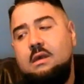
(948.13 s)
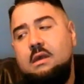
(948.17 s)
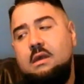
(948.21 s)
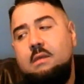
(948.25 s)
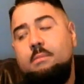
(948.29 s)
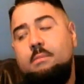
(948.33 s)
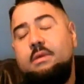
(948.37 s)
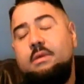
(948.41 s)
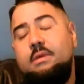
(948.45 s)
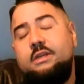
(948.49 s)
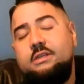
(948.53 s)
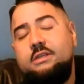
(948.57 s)

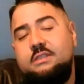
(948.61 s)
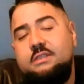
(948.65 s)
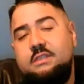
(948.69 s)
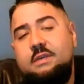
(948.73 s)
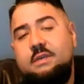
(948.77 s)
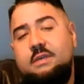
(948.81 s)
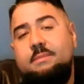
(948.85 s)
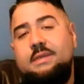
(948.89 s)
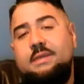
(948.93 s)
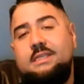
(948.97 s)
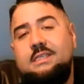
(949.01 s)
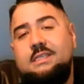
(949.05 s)
but there are
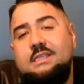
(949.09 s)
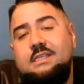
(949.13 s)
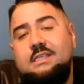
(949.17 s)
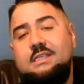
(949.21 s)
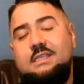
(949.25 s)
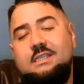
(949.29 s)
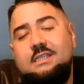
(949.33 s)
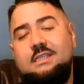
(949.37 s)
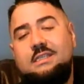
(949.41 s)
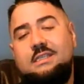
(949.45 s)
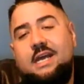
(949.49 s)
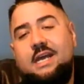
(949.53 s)
some
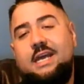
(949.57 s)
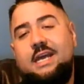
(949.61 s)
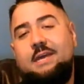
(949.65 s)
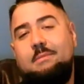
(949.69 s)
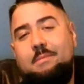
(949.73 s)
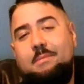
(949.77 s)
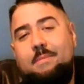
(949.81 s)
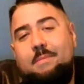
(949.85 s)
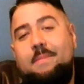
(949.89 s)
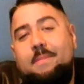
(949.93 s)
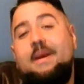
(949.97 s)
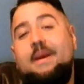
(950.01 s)
instances that I get
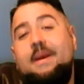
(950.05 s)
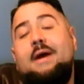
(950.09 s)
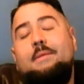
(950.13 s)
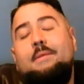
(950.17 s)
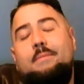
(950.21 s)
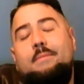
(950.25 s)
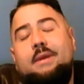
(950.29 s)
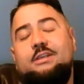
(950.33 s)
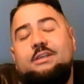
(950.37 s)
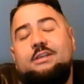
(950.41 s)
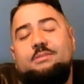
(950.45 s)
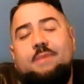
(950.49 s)

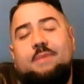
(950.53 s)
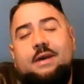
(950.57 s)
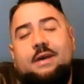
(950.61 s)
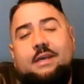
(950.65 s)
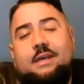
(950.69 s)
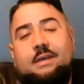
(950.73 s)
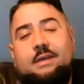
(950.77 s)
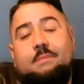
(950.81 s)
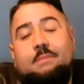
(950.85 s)
embarrassed by him,